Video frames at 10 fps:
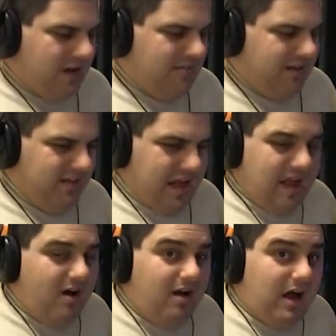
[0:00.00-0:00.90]
I mean
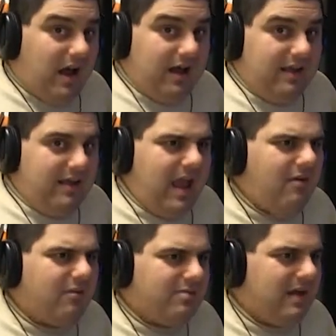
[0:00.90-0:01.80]
Yale.
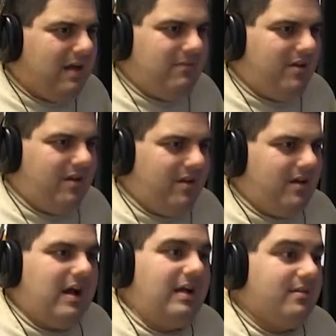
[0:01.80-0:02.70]
Yale is not very
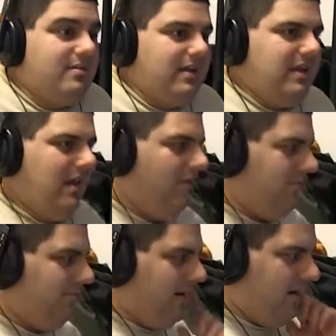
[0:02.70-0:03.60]
good. I just think Yale
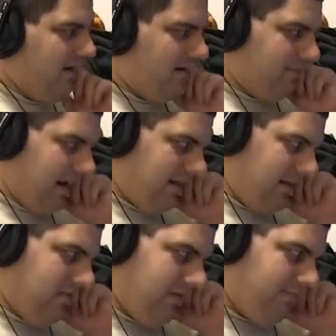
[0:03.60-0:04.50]
was very good, but I
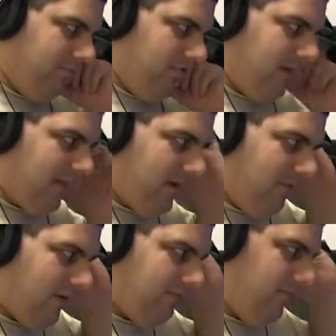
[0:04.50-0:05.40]
think West Booth. I
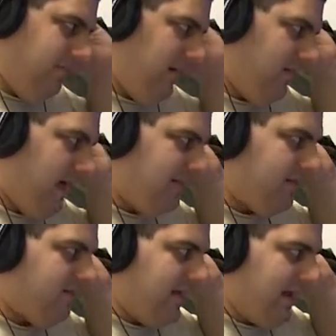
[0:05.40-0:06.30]
thought West Booth made a lot of
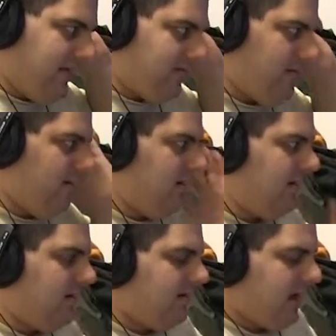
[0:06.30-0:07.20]
mistakes.
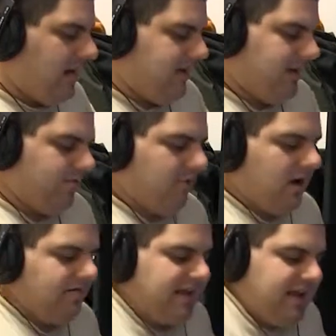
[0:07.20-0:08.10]
I mean, as
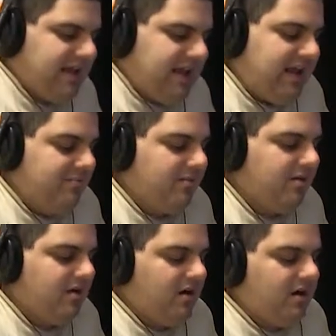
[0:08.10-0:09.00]
well in that game,
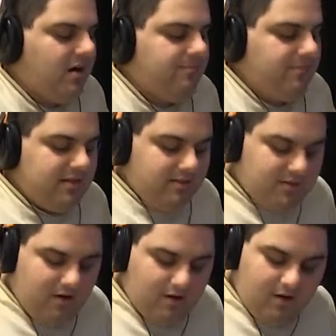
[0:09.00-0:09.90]
um, but
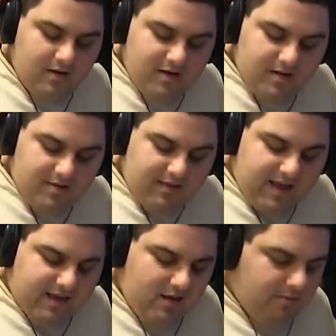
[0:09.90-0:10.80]
still,
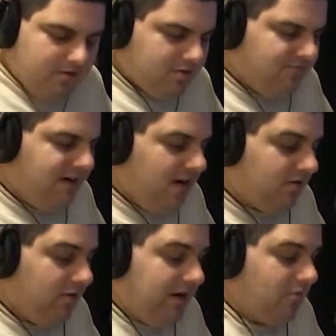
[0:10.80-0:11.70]
Zach Hilberts
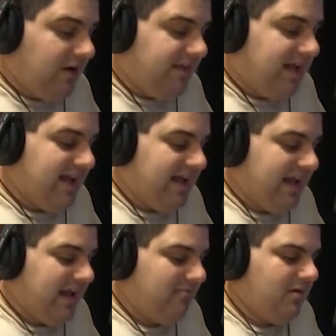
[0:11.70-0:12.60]
found a way to win that
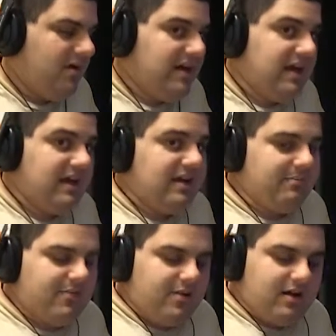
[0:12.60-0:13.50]
game, and
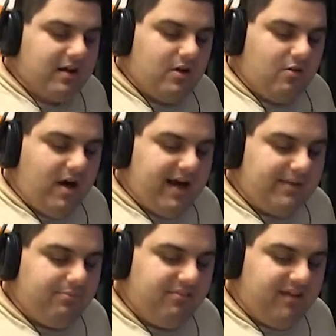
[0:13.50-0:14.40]
um, they're going to go
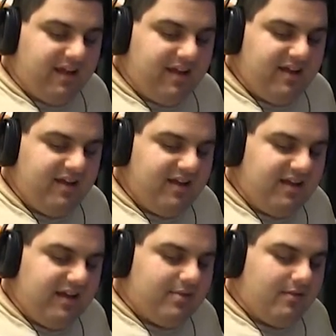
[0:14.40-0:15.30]
on and play.
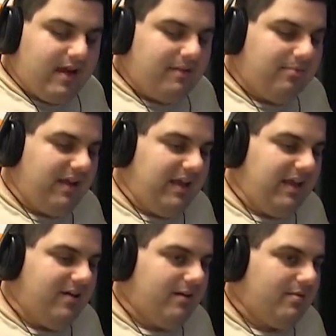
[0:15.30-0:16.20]
They still got to play
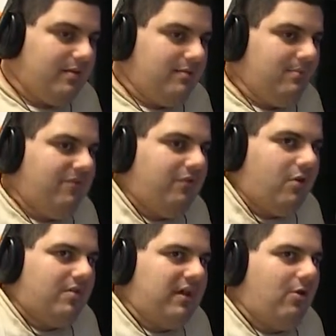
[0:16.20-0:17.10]
Harrison
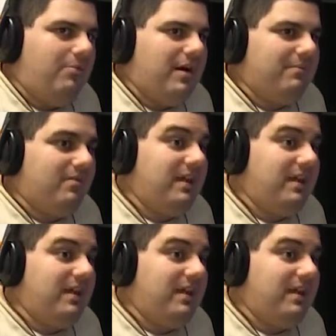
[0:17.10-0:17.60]
before they open up